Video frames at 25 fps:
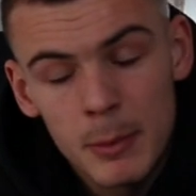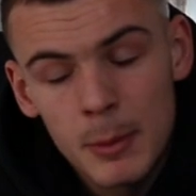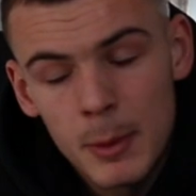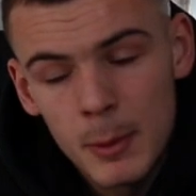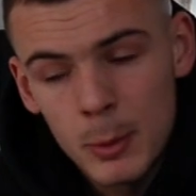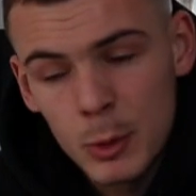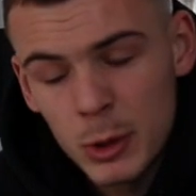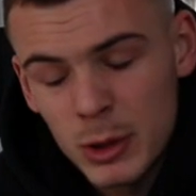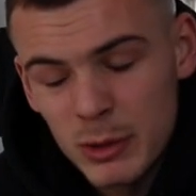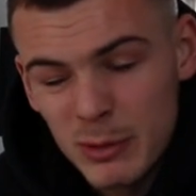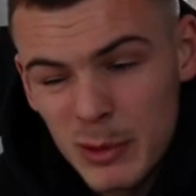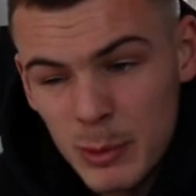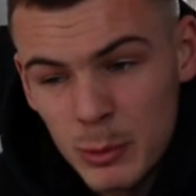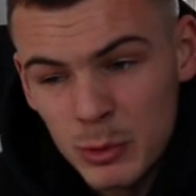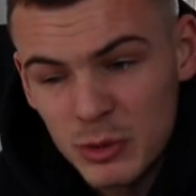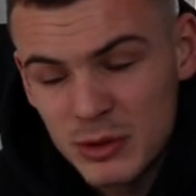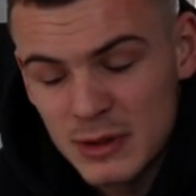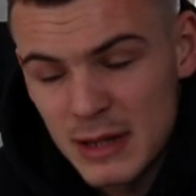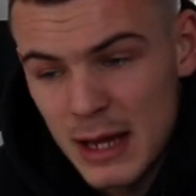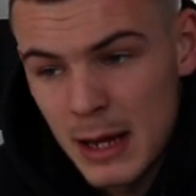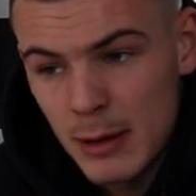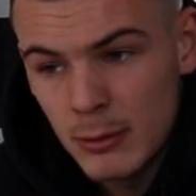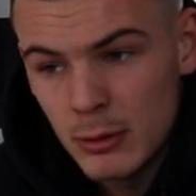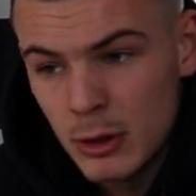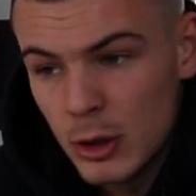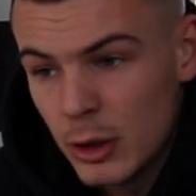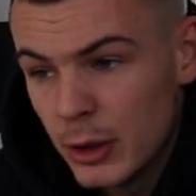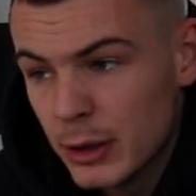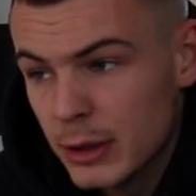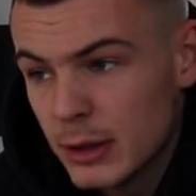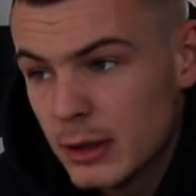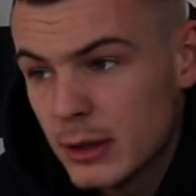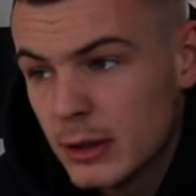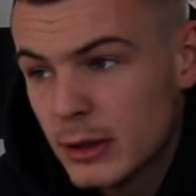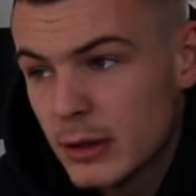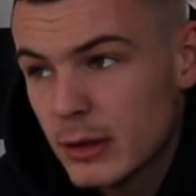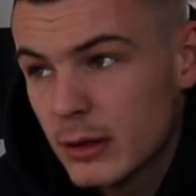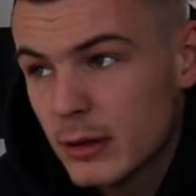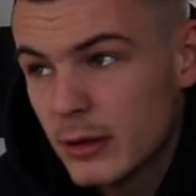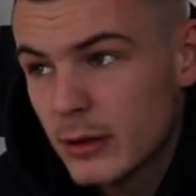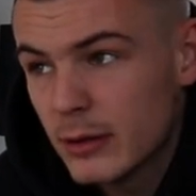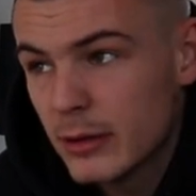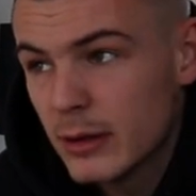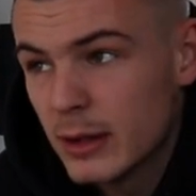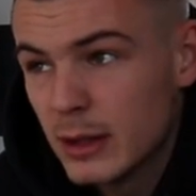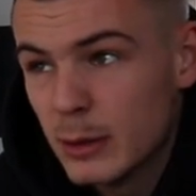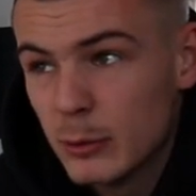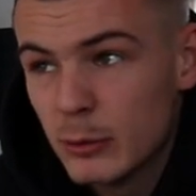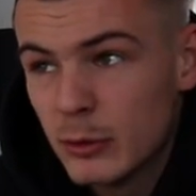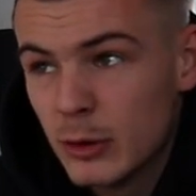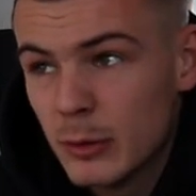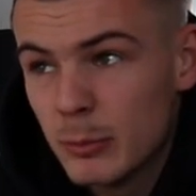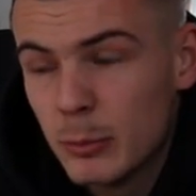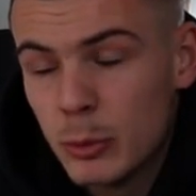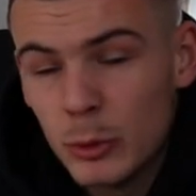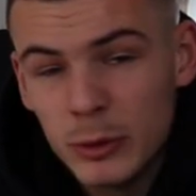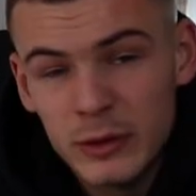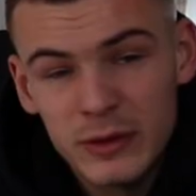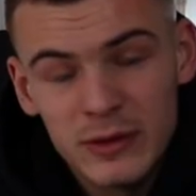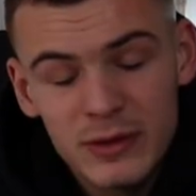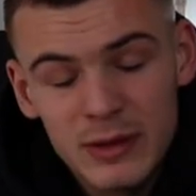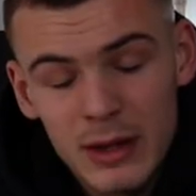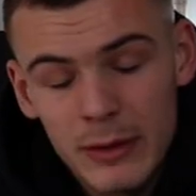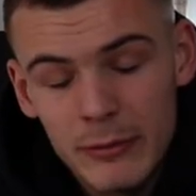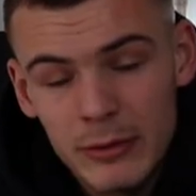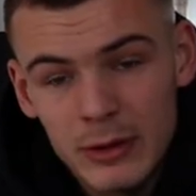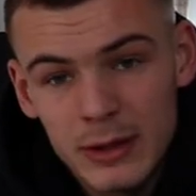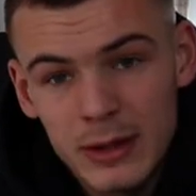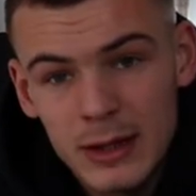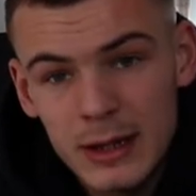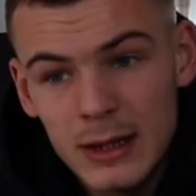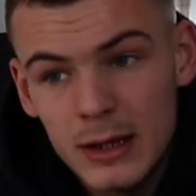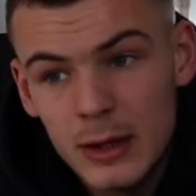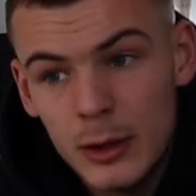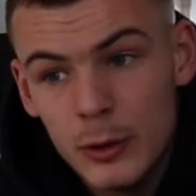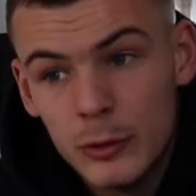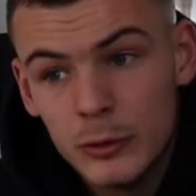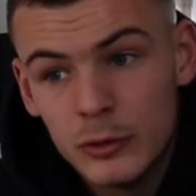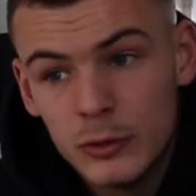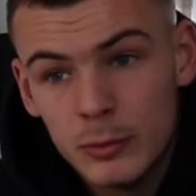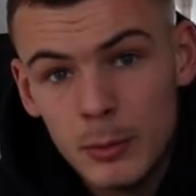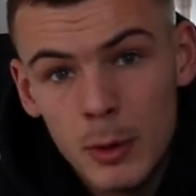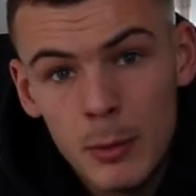but my body weight was down like, I think it was like zero point seven kilos,